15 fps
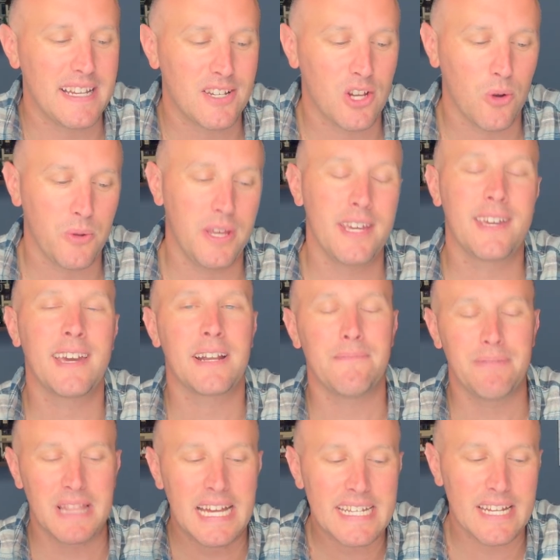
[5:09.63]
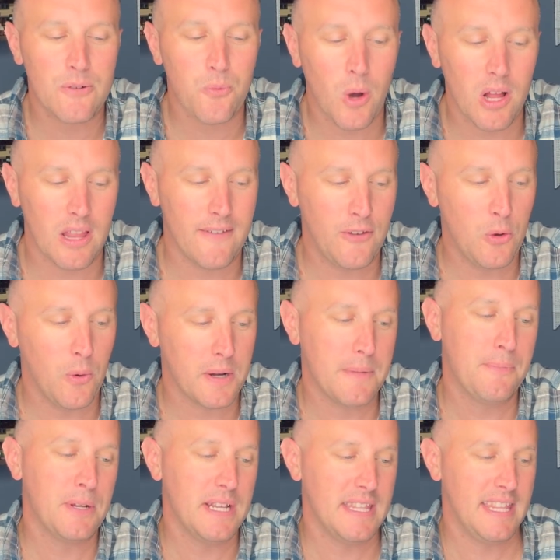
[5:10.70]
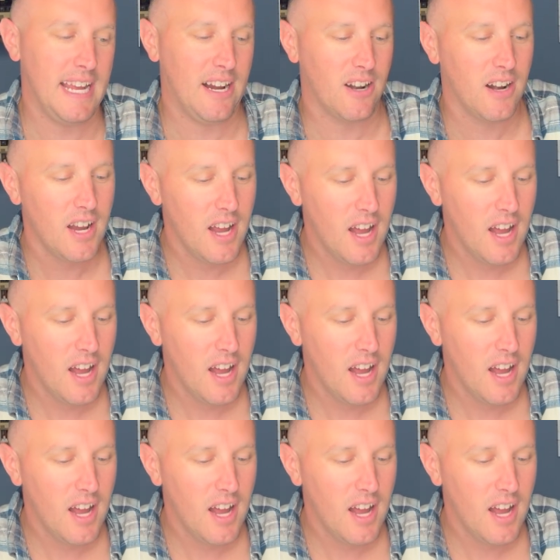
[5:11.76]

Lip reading: So he can kind of blend in well if you want to put it there.